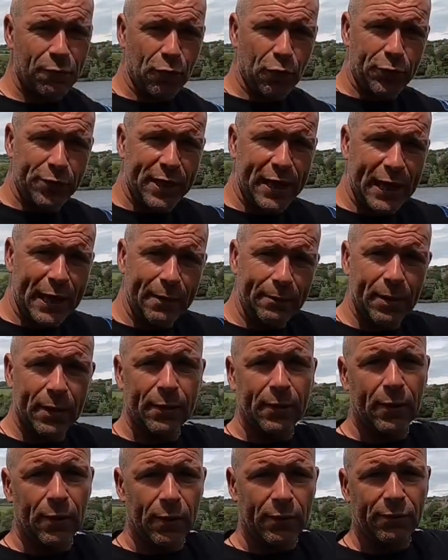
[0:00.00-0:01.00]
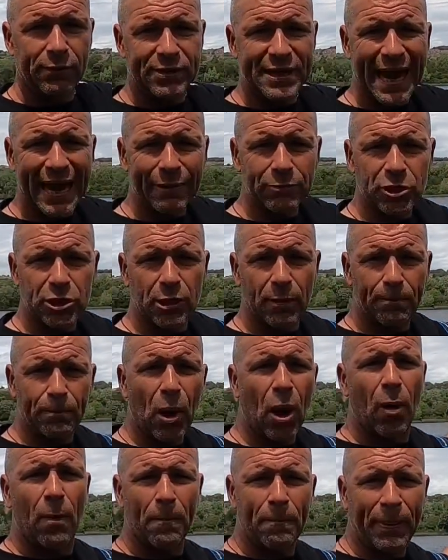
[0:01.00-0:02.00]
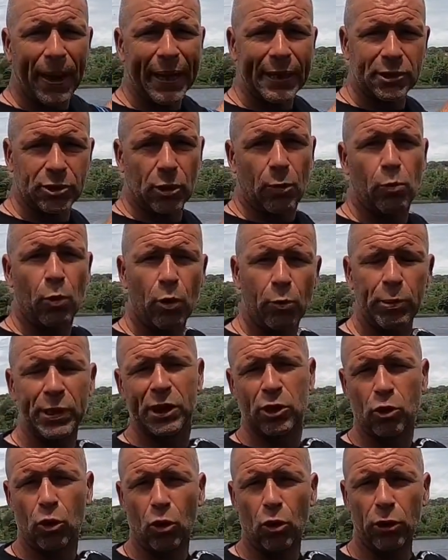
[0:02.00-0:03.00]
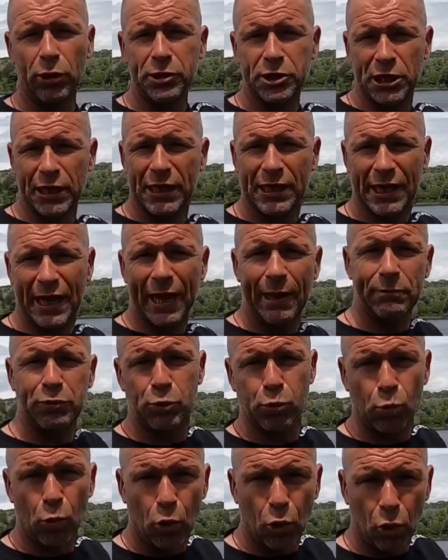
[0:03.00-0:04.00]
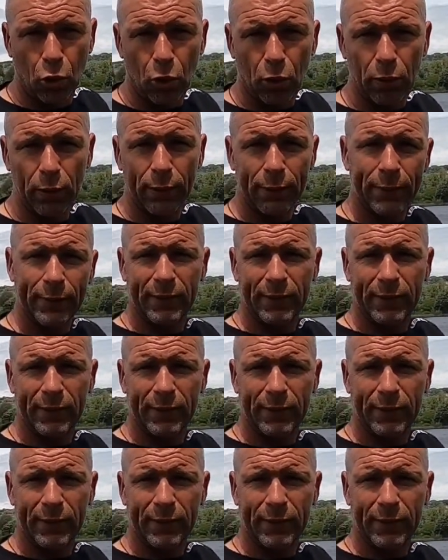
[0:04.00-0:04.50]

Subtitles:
foot deep, down to the bottom pegs on what we'd call as a Kip's wall.